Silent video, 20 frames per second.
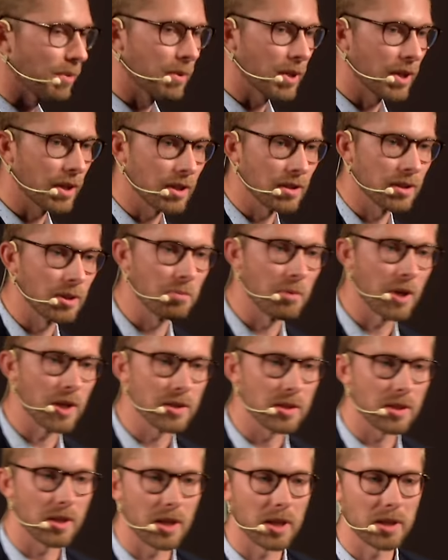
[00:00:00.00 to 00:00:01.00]
work on the
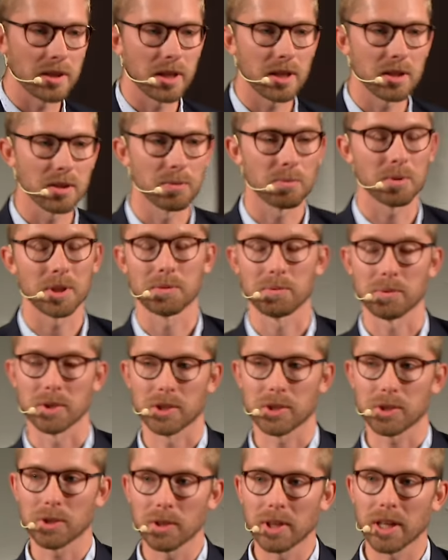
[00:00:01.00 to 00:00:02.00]
master data, which we
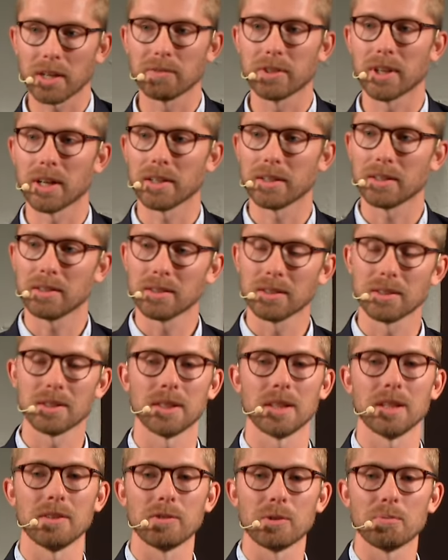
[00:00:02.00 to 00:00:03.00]
should have done
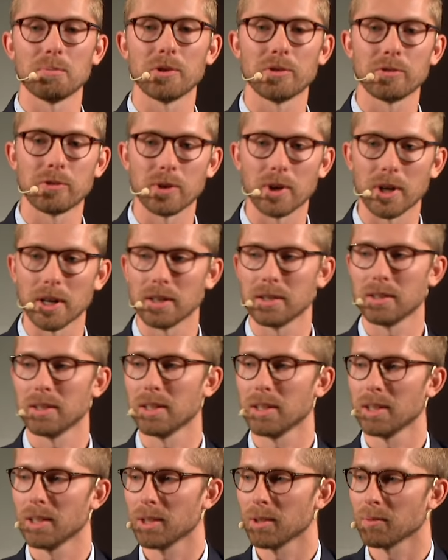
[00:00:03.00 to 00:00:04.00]
even before.
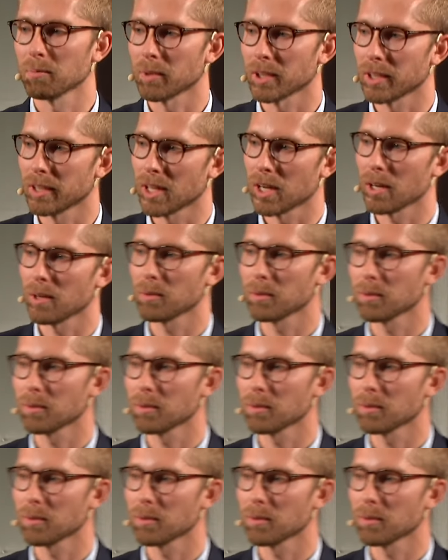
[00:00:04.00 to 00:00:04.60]
But now